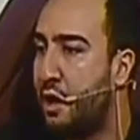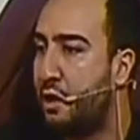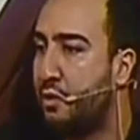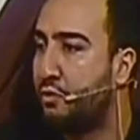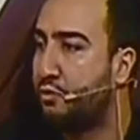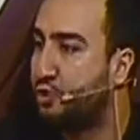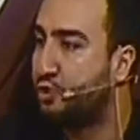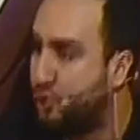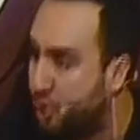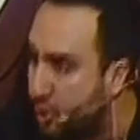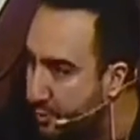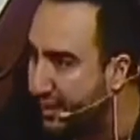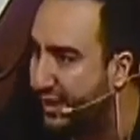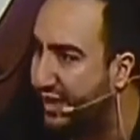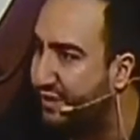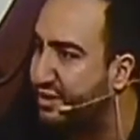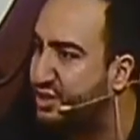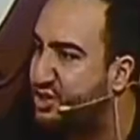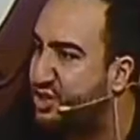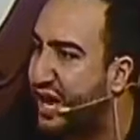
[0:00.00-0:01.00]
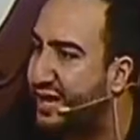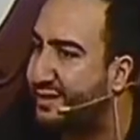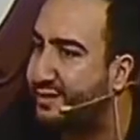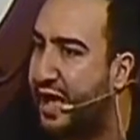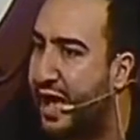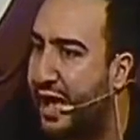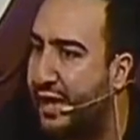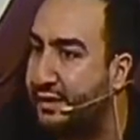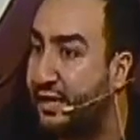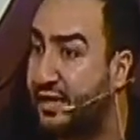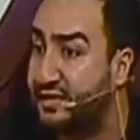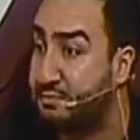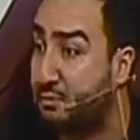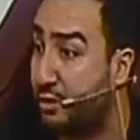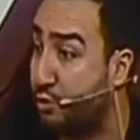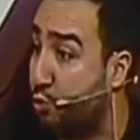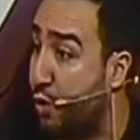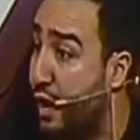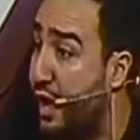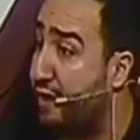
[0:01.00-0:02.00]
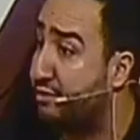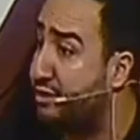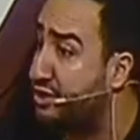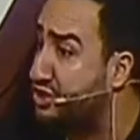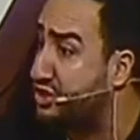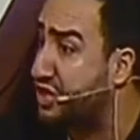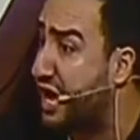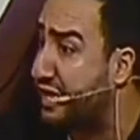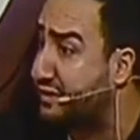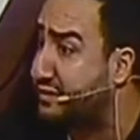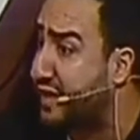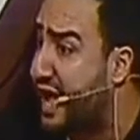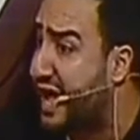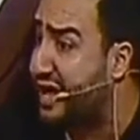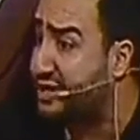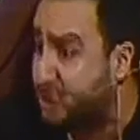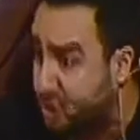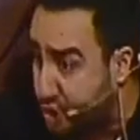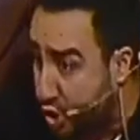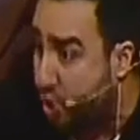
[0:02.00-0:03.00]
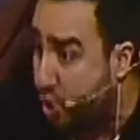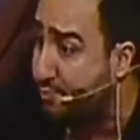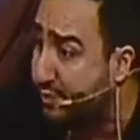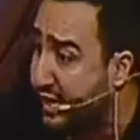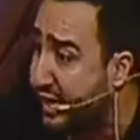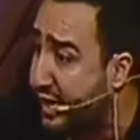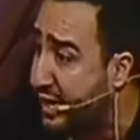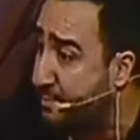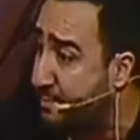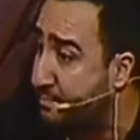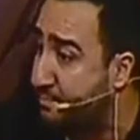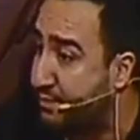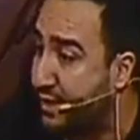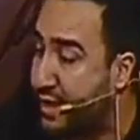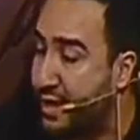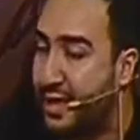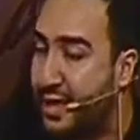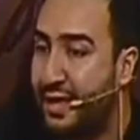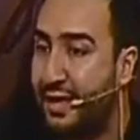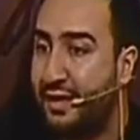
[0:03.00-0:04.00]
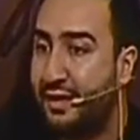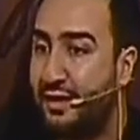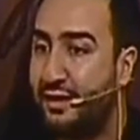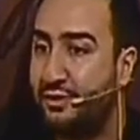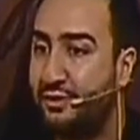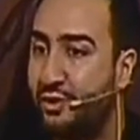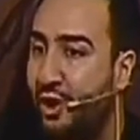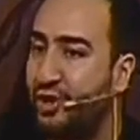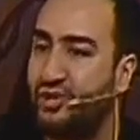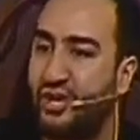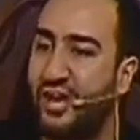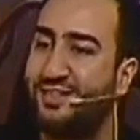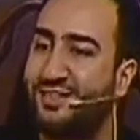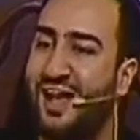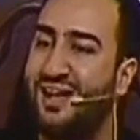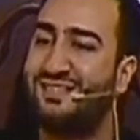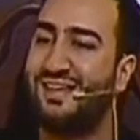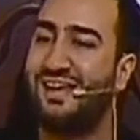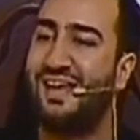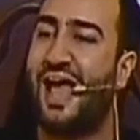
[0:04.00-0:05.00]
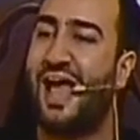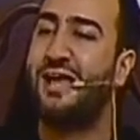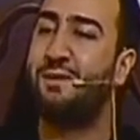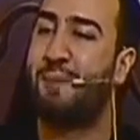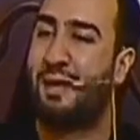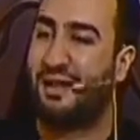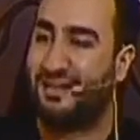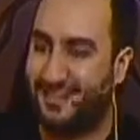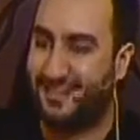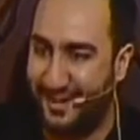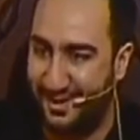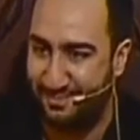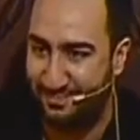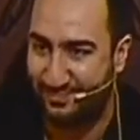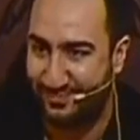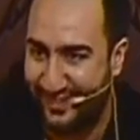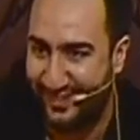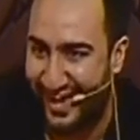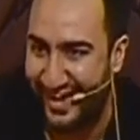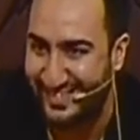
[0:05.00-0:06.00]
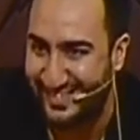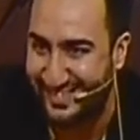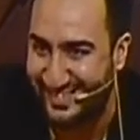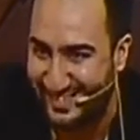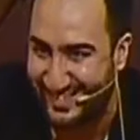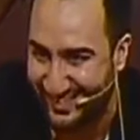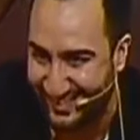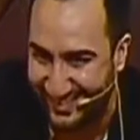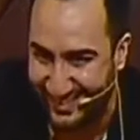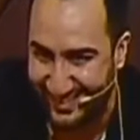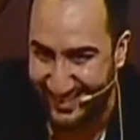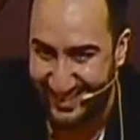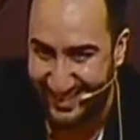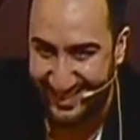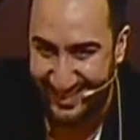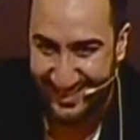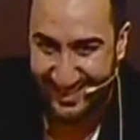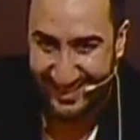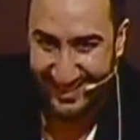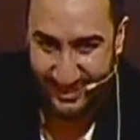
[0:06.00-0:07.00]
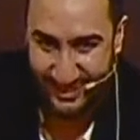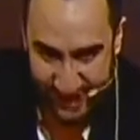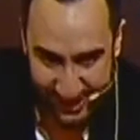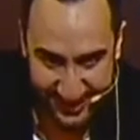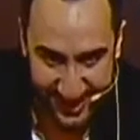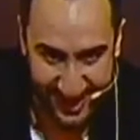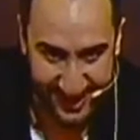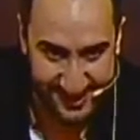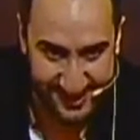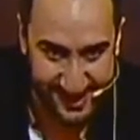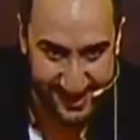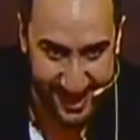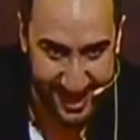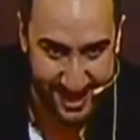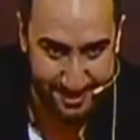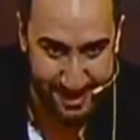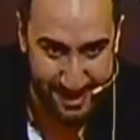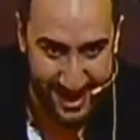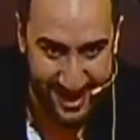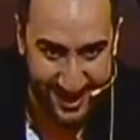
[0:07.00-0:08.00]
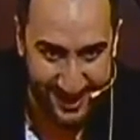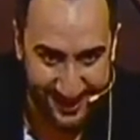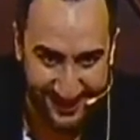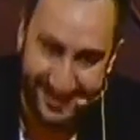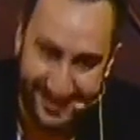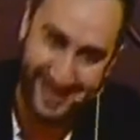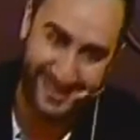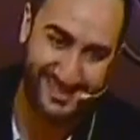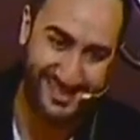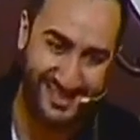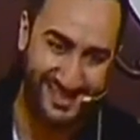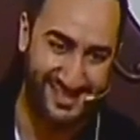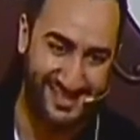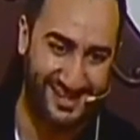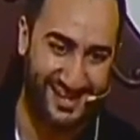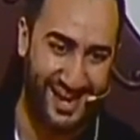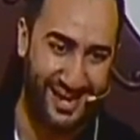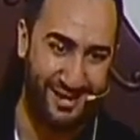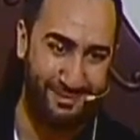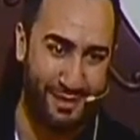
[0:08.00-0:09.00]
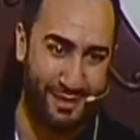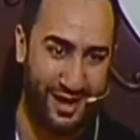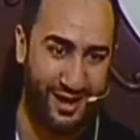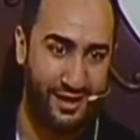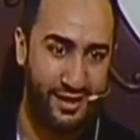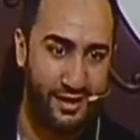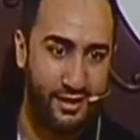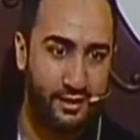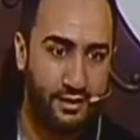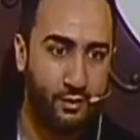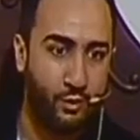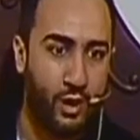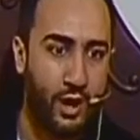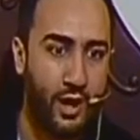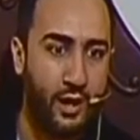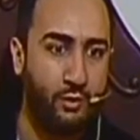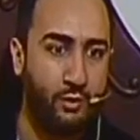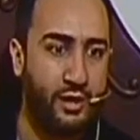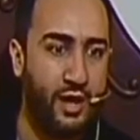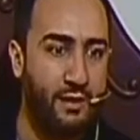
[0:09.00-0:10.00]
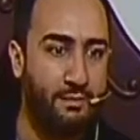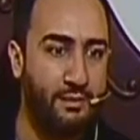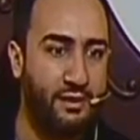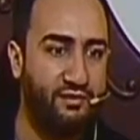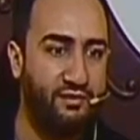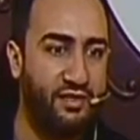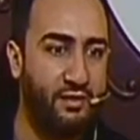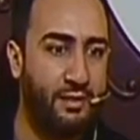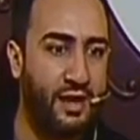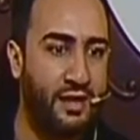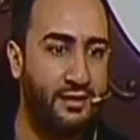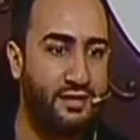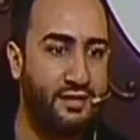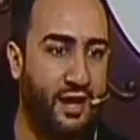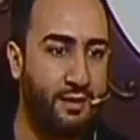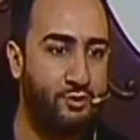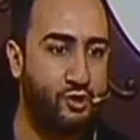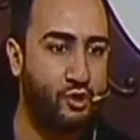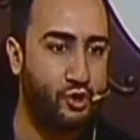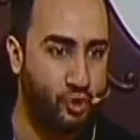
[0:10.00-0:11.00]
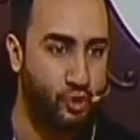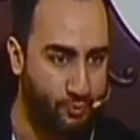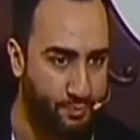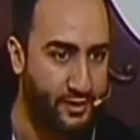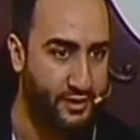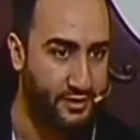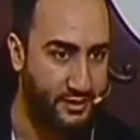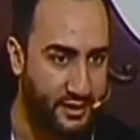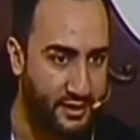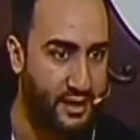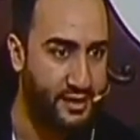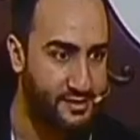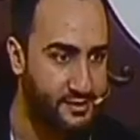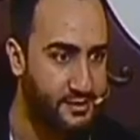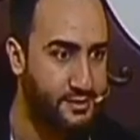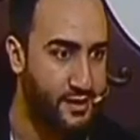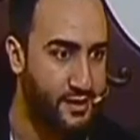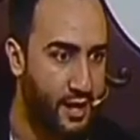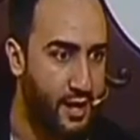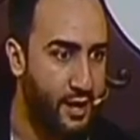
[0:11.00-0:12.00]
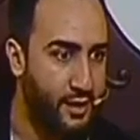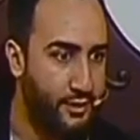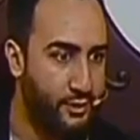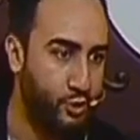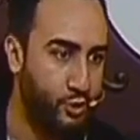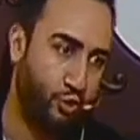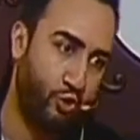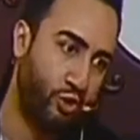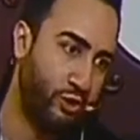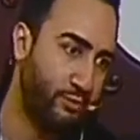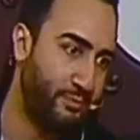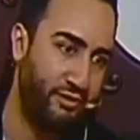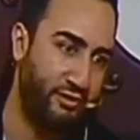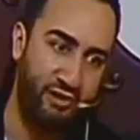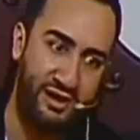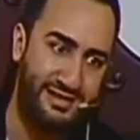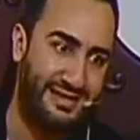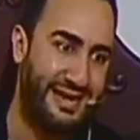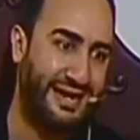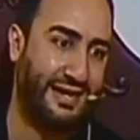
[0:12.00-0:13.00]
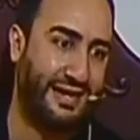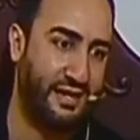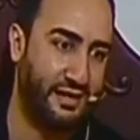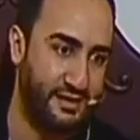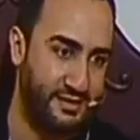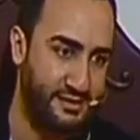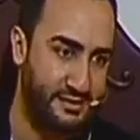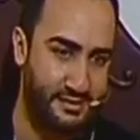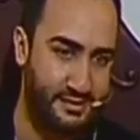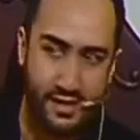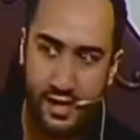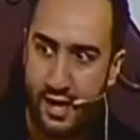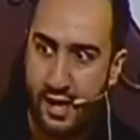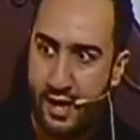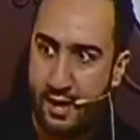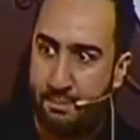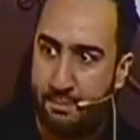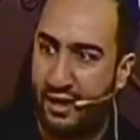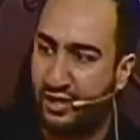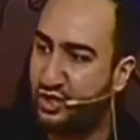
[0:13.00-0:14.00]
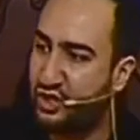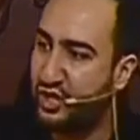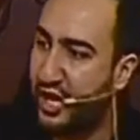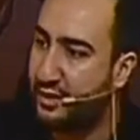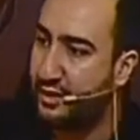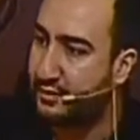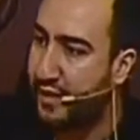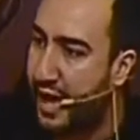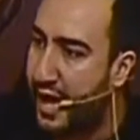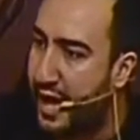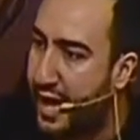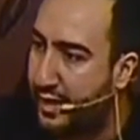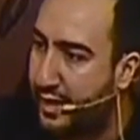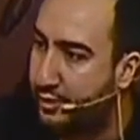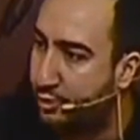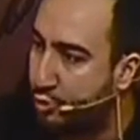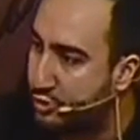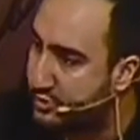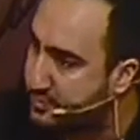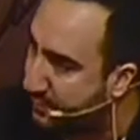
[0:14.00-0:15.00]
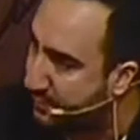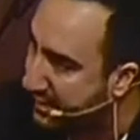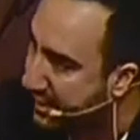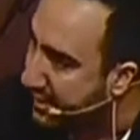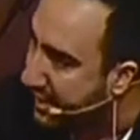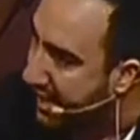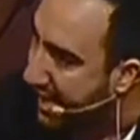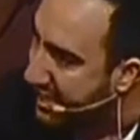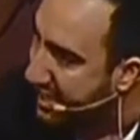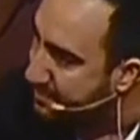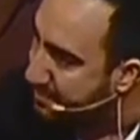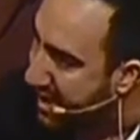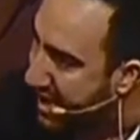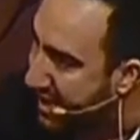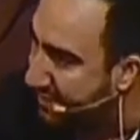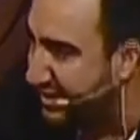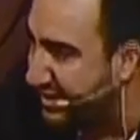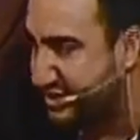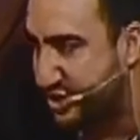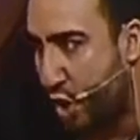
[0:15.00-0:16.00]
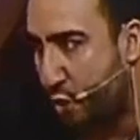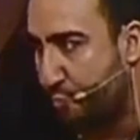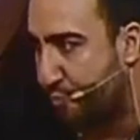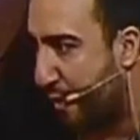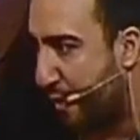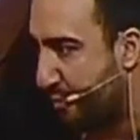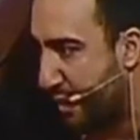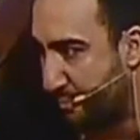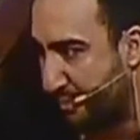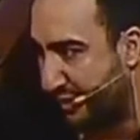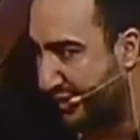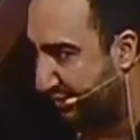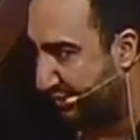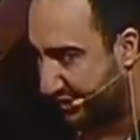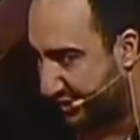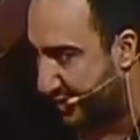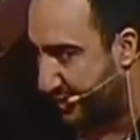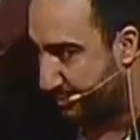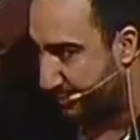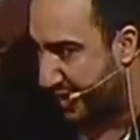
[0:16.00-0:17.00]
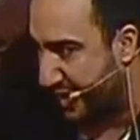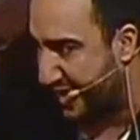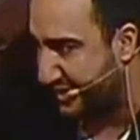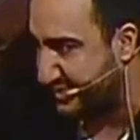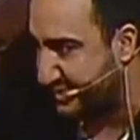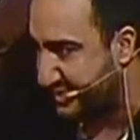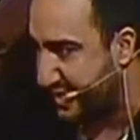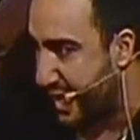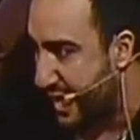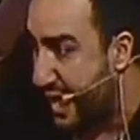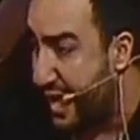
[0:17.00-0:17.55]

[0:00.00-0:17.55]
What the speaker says: Do you believe in shaitan? Yes. But where is shaitan? Show me him. No, shaitan's in ghaybat. Yes? Shaitan's in ghayba? Yes, he's in ghayba. Why when I believe in the Mahdi I'm stupid? Yes? You call me ridiculous. But shaitan who's been in ghayba, there's no problem believing in him. Yes?